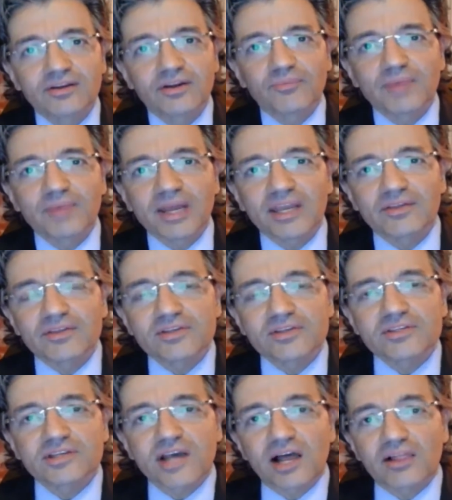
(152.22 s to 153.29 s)
many of the
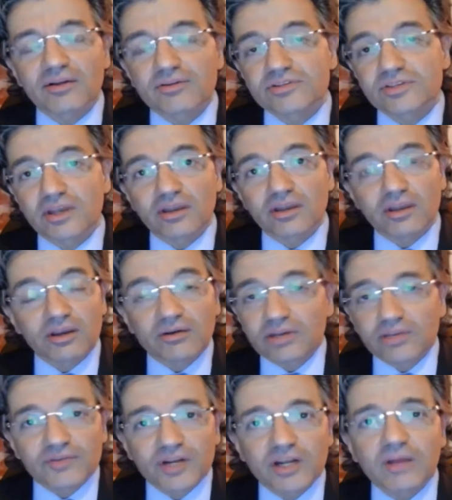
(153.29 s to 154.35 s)
scholars here,
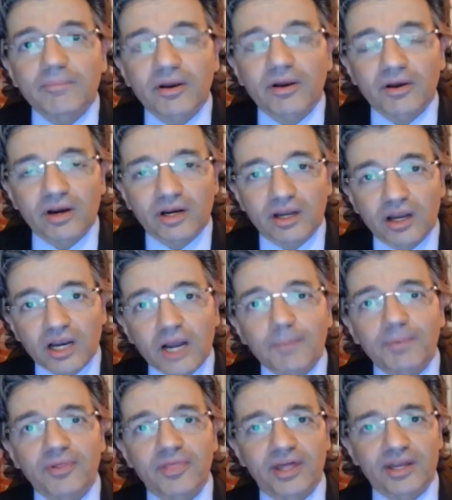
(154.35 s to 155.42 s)
even in America, a
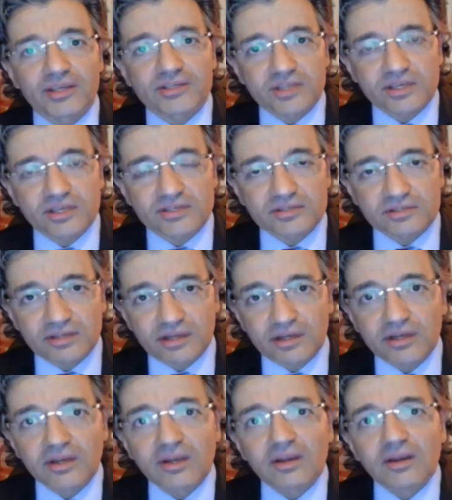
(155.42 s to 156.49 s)
couple that exist,
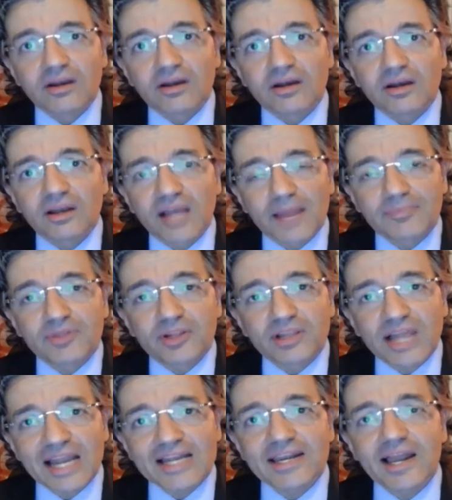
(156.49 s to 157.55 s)

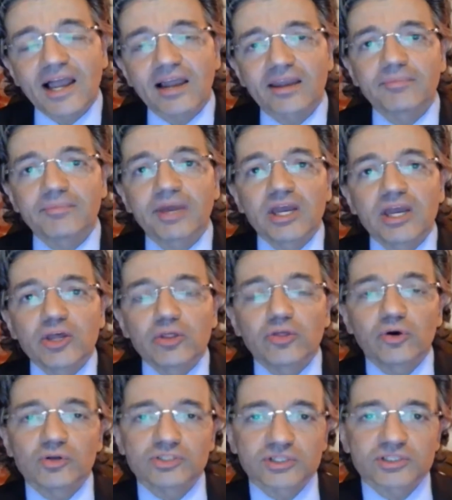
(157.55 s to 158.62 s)
Abdullah Naim.
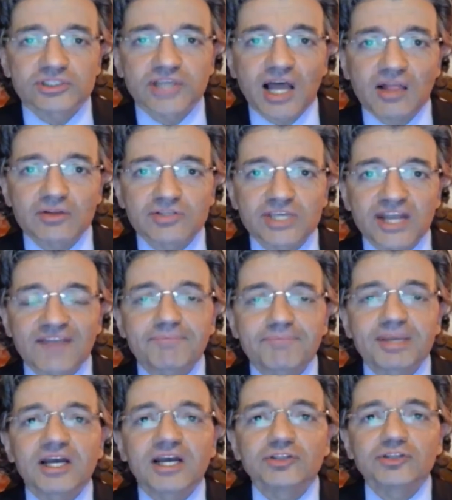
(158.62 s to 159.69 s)
Those are scholars that have
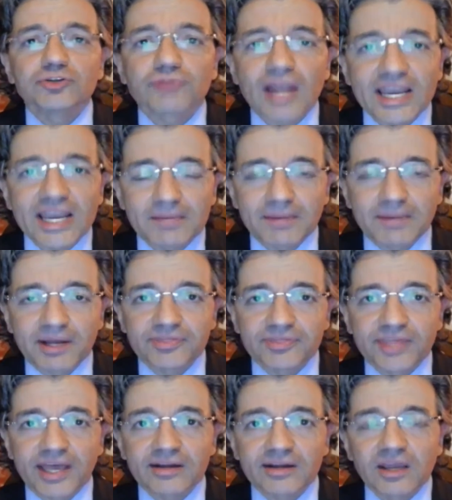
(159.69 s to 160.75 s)
begun to write about
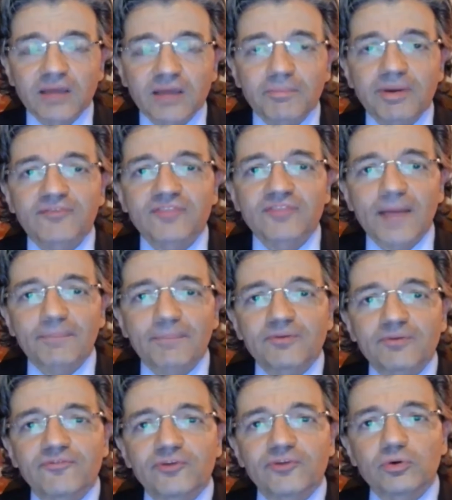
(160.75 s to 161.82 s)
that, but have not been
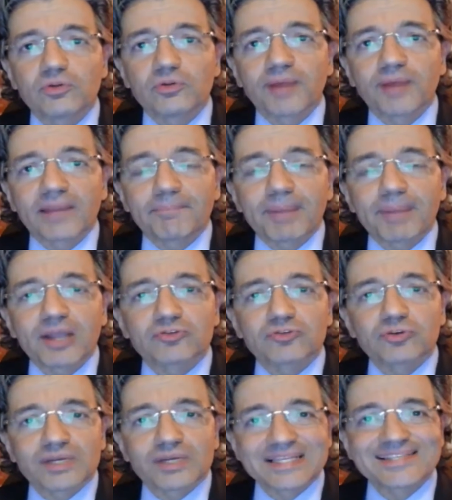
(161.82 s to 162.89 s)
fueled by
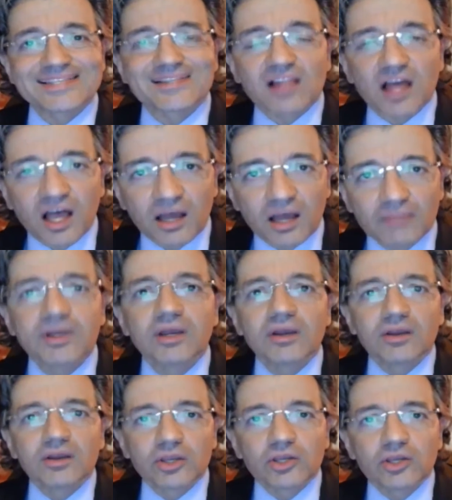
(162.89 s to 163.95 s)
petro-Islam
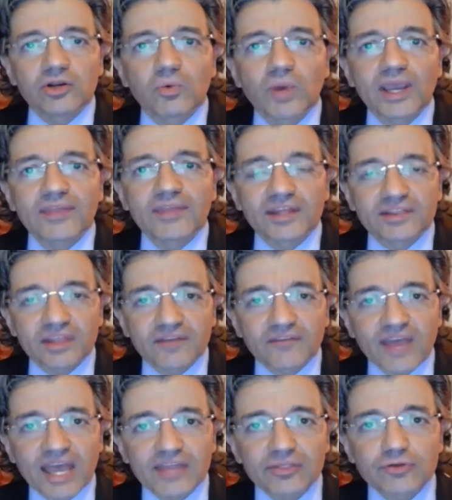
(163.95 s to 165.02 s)
in a way that they've
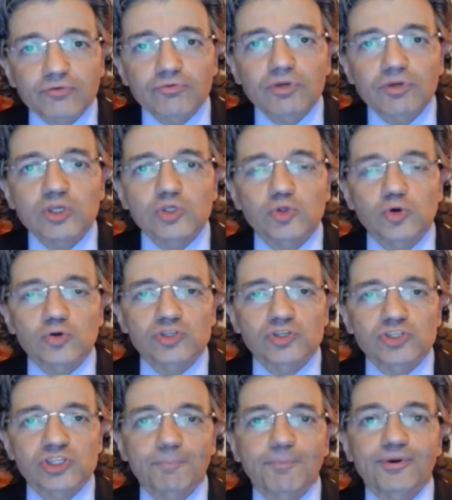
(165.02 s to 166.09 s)
had the resources,
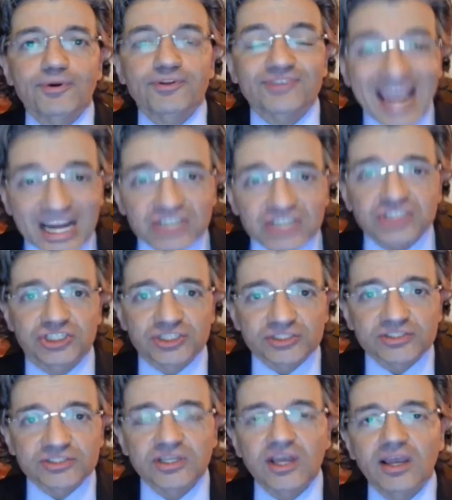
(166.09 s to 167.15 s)
the
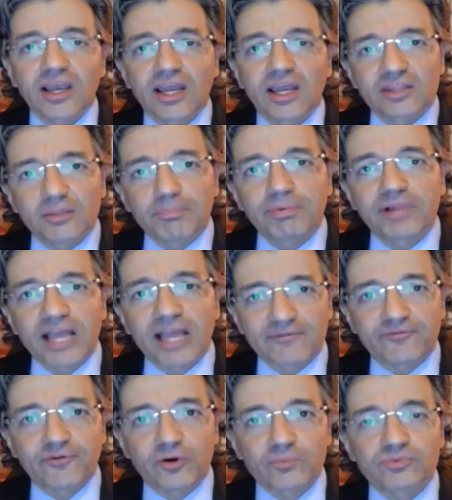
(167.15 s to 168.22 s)
protections, and the
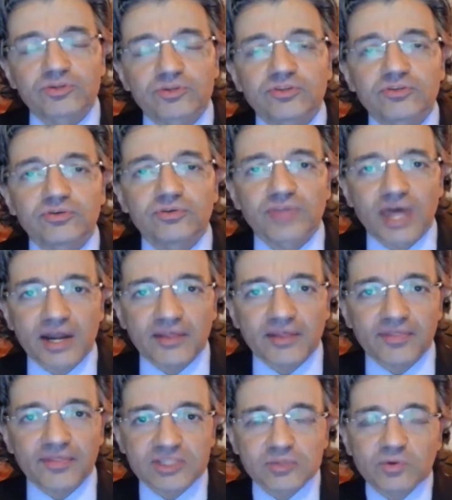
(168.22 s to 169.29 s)
platform to do that. And
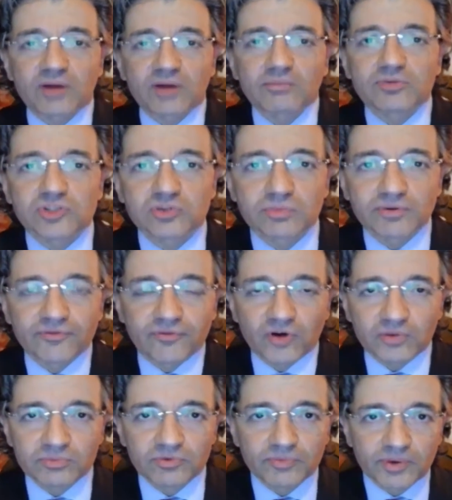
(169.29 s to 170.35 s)
that's what our Muslim reform
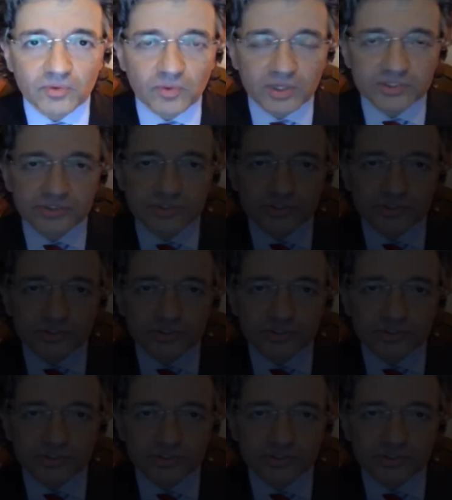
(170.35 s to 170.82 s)
movement wants to